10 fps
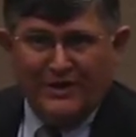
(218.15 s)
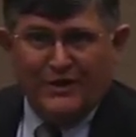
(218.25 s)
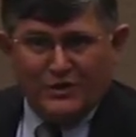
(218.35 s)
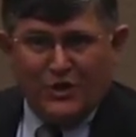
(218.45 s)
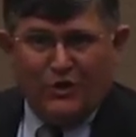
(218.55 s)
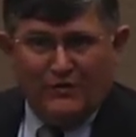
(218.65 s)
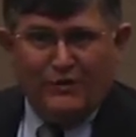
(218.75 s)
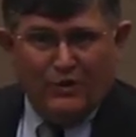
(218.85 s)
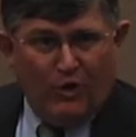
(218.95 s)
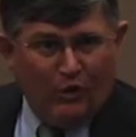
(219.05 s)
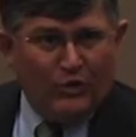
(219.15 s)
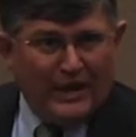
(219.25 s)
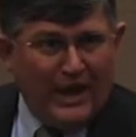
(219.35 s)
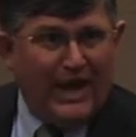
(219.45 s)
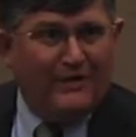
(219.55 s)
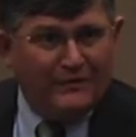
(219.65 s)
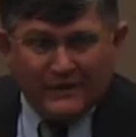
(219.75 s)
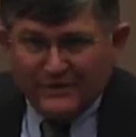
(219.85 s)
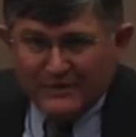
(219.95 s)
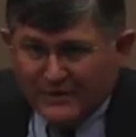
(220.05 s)
So if you only
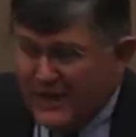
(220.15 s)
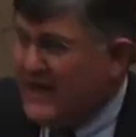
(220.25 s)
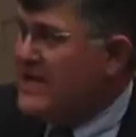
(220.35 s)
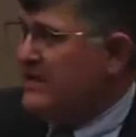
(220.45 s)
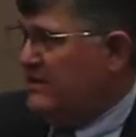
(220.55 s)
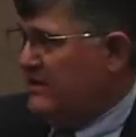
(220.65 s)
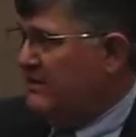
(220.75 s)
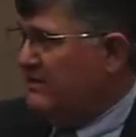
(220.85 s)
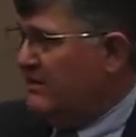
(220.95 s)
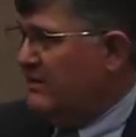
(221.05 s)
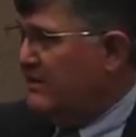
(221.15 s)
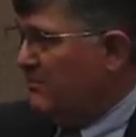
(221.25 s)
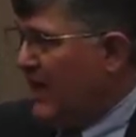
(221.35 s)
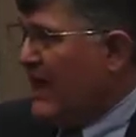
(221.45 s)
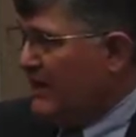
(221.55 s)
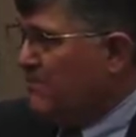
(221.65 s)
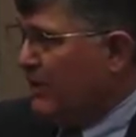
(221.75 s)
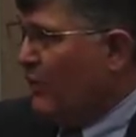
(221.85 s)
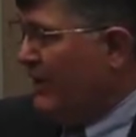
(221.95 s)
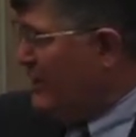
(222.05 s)
have 10 black
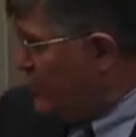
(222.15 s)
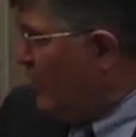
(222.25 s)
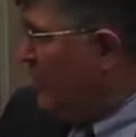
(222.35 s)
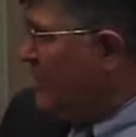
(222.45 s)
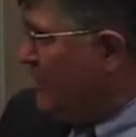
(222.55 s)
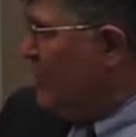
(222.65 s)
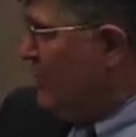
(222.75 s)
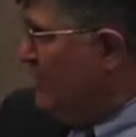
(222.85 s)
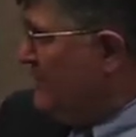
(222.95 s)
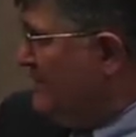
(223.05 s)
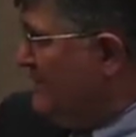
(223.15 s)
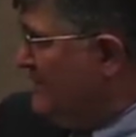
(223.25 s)
employees going through